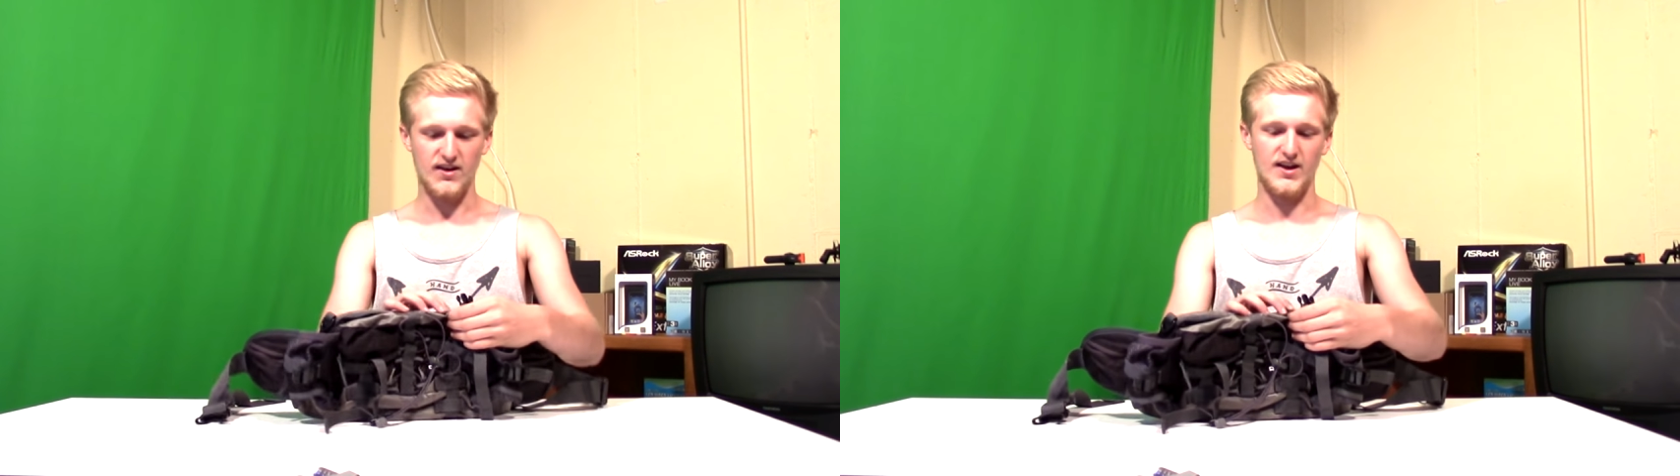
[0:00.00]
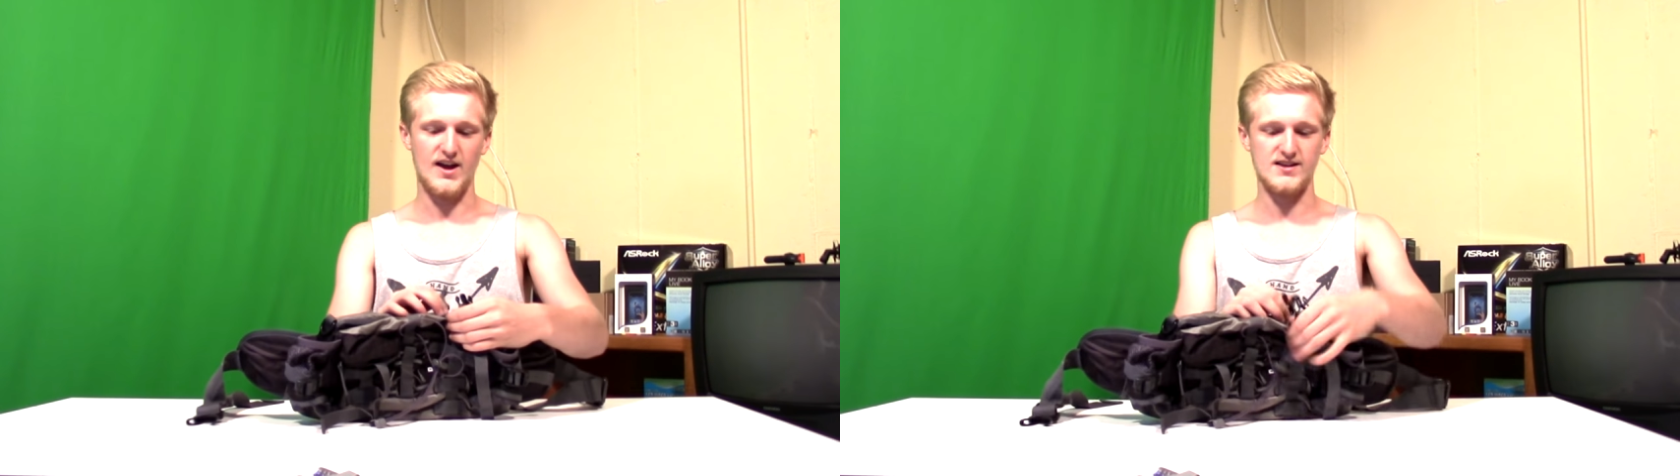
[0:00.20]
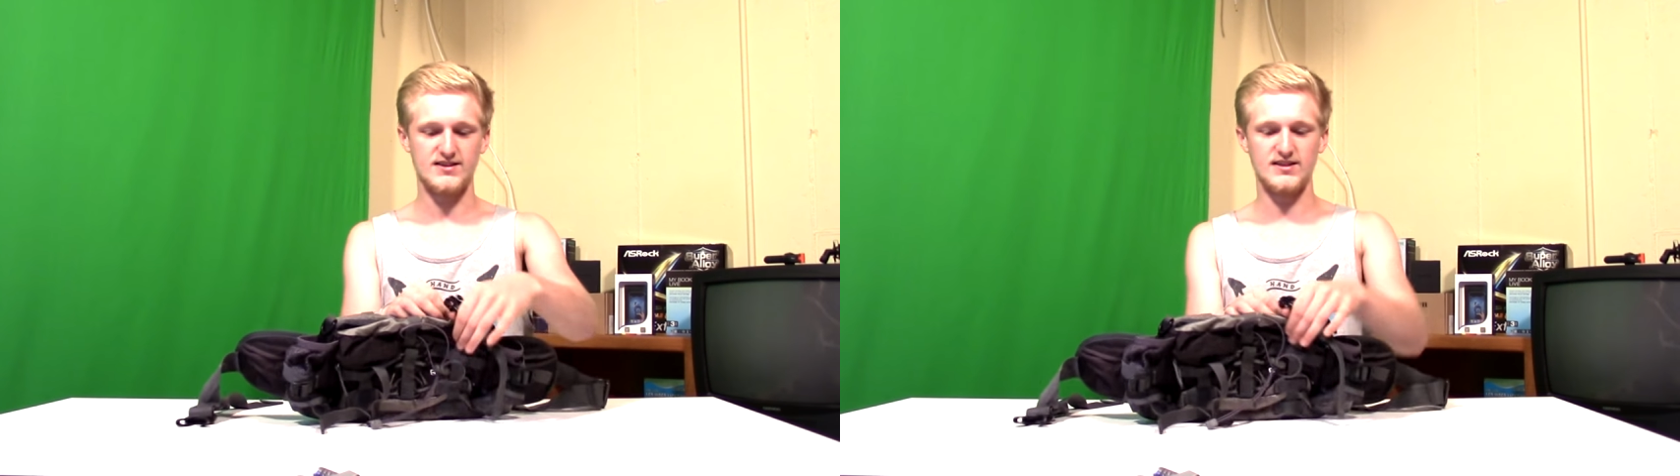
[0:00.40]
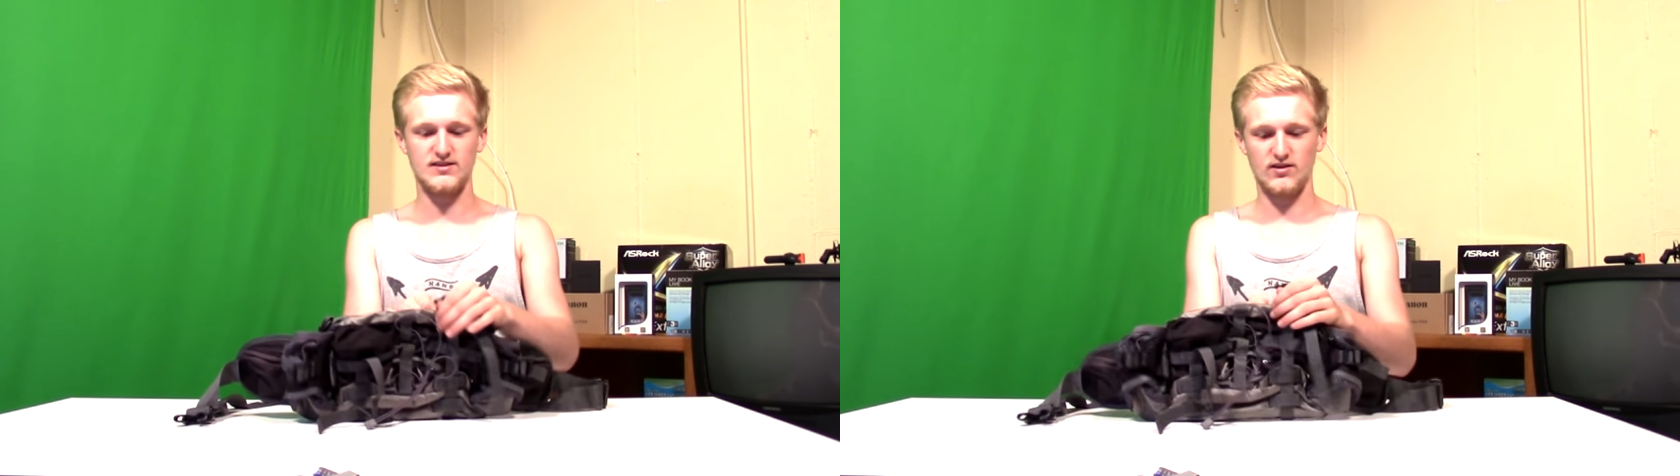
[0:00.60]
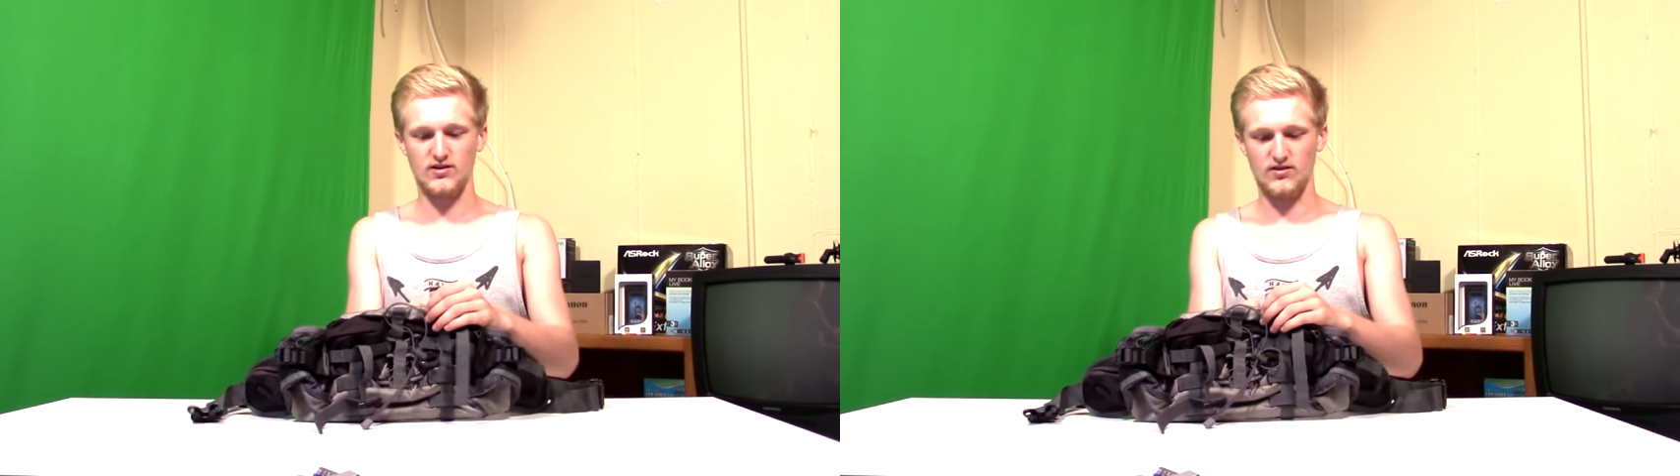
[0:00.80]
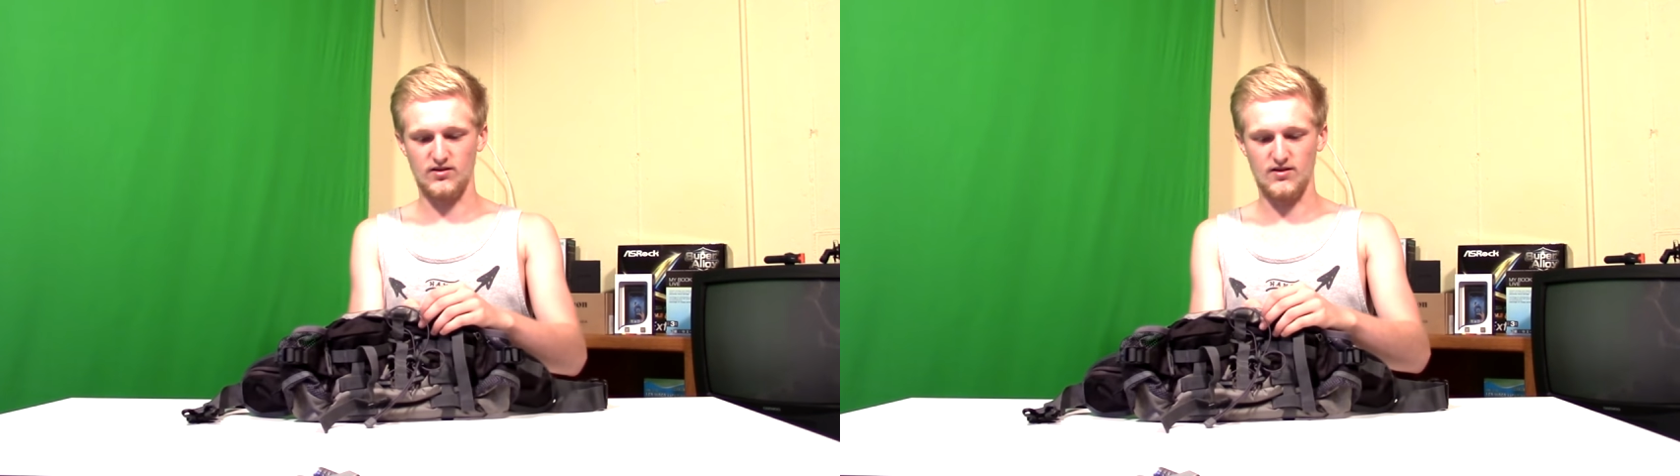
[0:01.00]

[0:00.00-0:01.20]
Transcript: it has these little